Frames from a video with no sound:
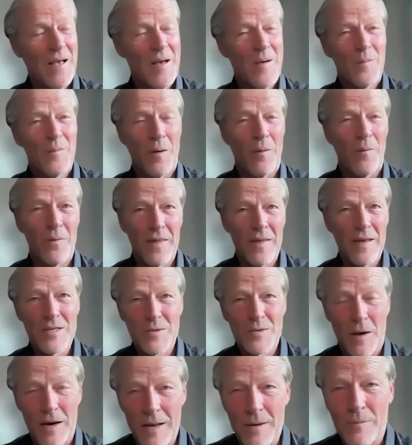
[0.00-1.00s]
But with
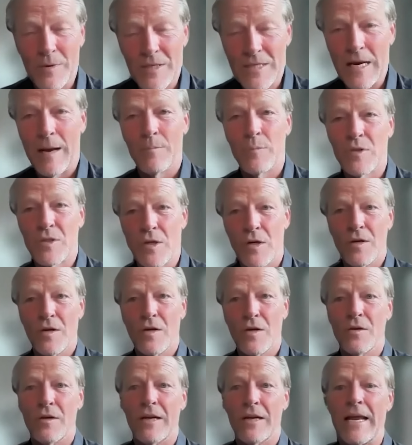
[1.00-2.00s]
this one, it was
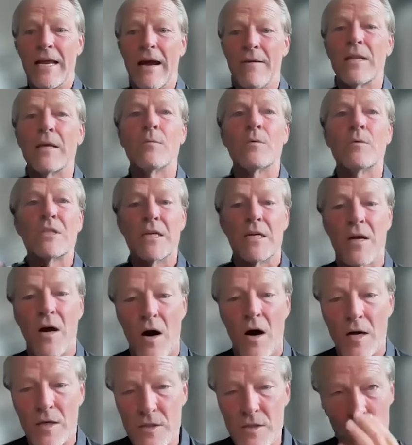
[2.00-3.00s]
absolutely everything was
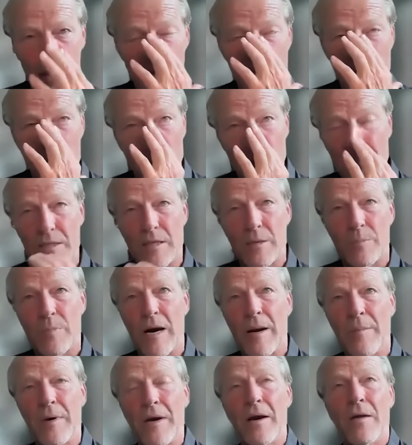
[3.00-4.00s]
enhanced. I kind of went to the
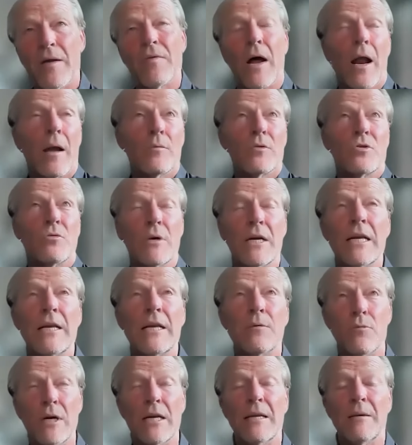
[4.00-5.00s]
premiere and thought I was
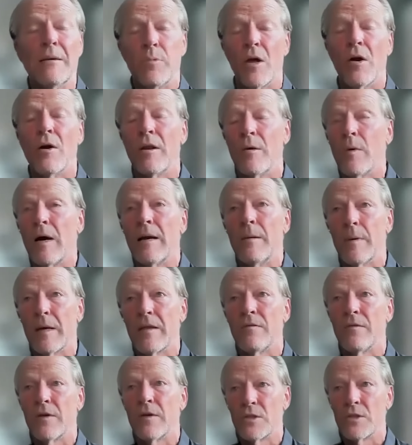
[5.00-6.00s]
really really blown away by
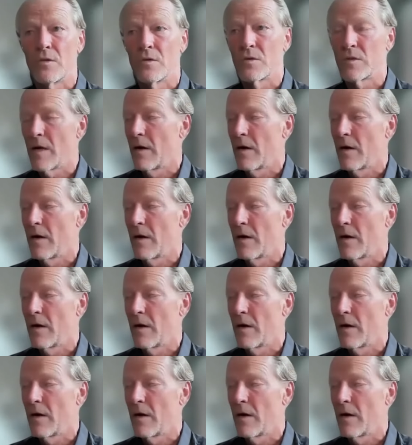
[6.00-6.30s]
the visuals.